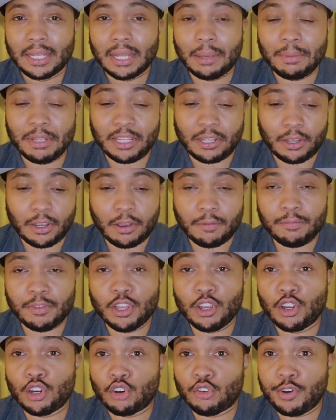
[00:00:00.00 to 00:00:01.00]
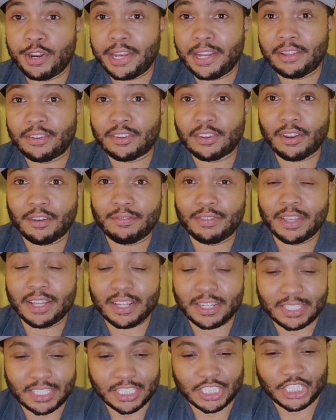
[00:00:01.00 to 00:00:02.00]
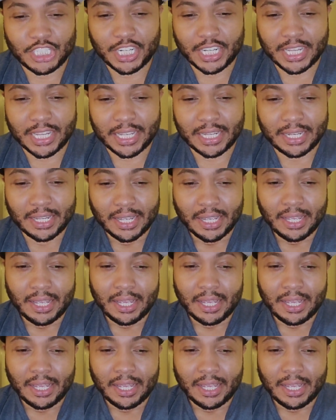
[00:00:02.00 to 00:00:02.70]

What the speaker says: Let me tell you of the ingredients of the chicken: